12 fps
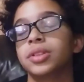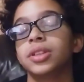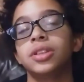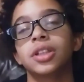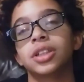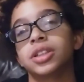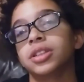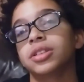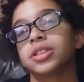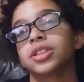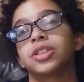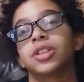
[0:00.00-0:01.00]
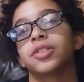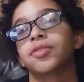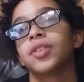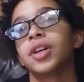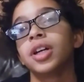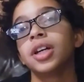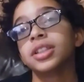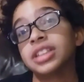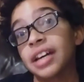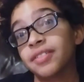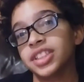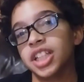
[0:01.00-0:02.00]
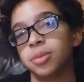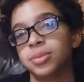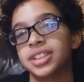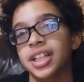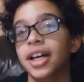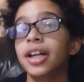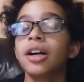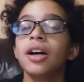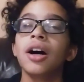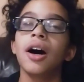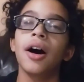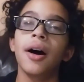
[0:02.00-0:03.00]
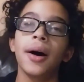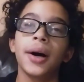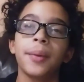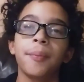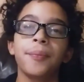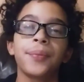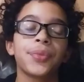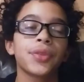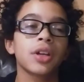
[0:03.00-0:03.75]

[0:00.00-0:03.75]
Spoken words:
he doesn't deserve to have his name said. I